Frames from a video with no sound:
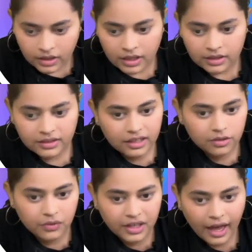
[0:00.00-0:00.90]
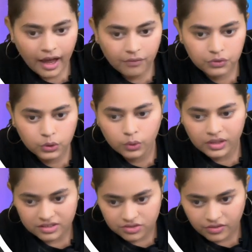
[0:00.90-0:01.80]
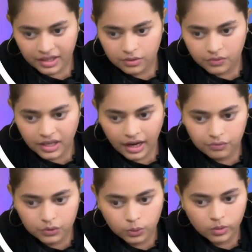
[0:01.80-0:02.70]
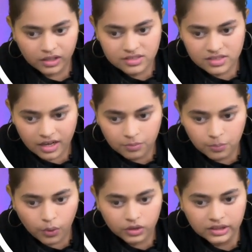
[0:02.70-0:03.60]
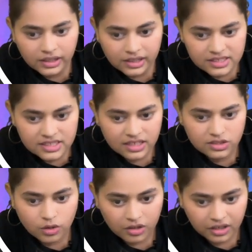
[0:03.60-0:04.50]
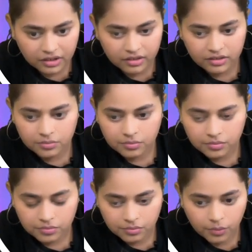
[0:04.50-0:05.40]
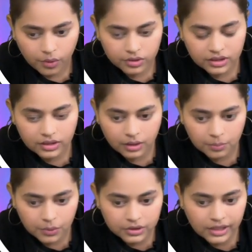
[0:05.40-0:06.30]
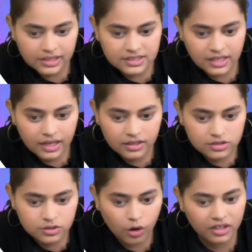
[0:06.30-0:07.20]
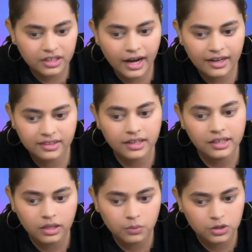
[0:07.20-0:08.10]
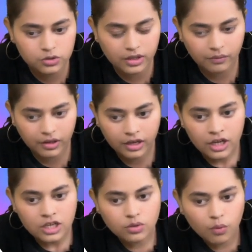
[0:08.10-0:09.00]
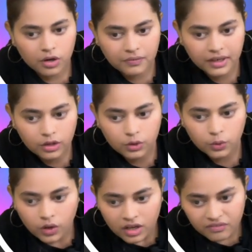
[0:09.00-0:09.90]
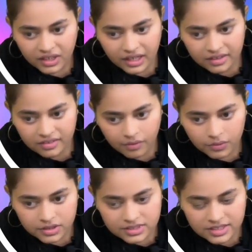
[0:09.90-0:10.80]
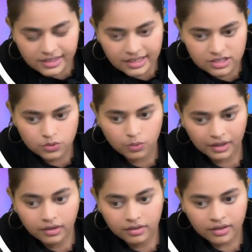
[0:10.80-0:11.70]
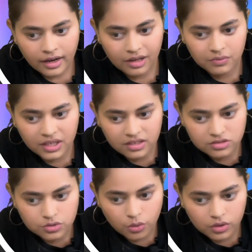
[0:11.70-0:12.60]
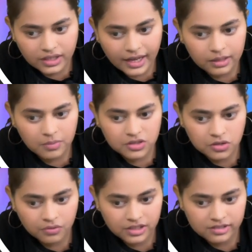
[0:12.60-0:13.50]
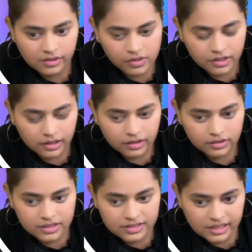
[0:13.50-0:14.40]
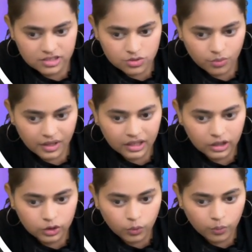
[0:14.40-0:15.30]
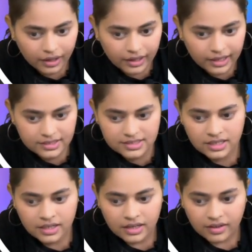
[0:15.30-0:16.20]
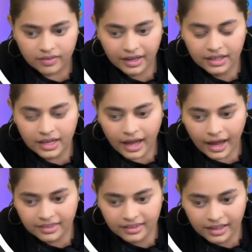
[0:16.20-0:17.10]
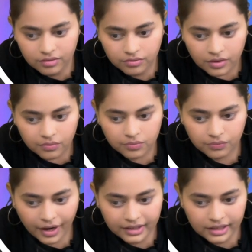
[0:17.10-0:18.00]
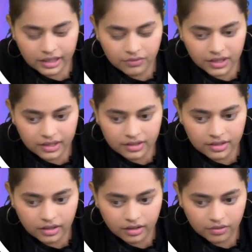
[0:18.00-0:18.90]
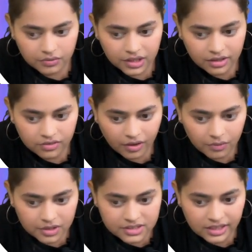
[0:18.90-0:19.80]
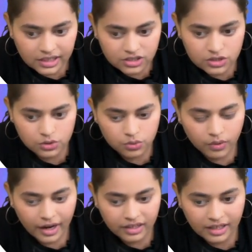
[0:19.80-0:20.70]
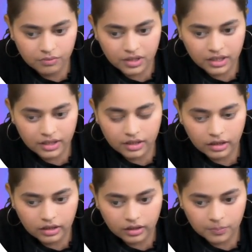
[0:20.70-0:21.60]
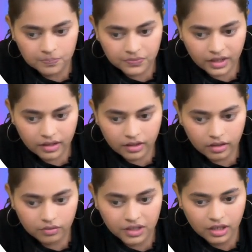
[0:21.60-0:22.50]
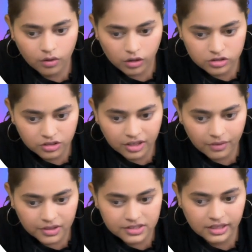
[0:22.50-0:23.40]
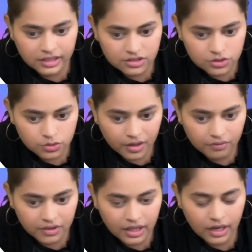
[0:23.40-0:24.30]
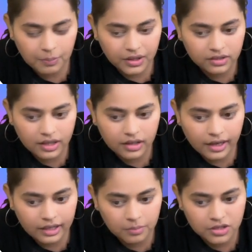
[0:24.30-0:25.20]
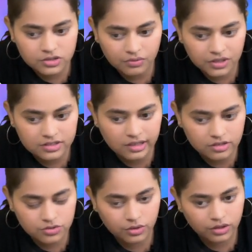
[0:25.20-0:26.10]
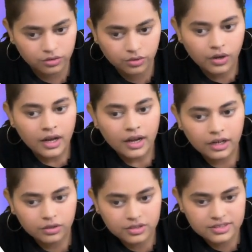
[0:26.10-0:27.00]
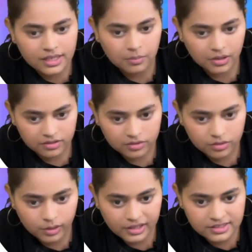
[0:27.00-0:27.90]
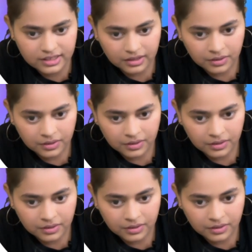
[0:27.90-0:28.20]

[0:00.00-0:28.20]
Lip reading: that we have two lists, right? We have two lists and both the lists are sorted. Both the lists are sorted at their individual level. So what we can do, we can traverse this list 1 and we can store the elements of this list 1 into one list, right? And then finally we can traverse the list 2, and then we can also traverse the list 2 and we can append the elements of this list 2 into the same list. So let's see.